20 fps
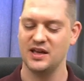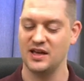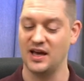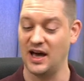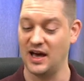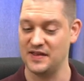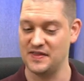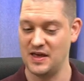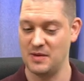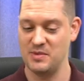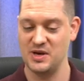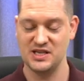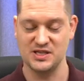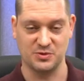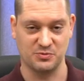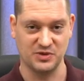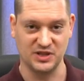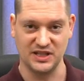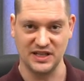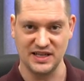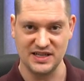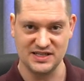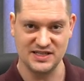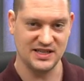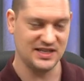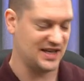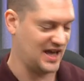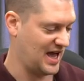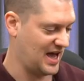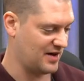Uh, that makes it really
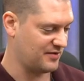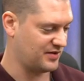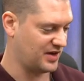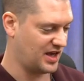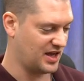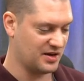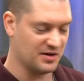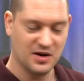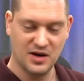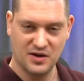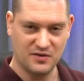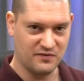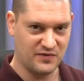easy to have a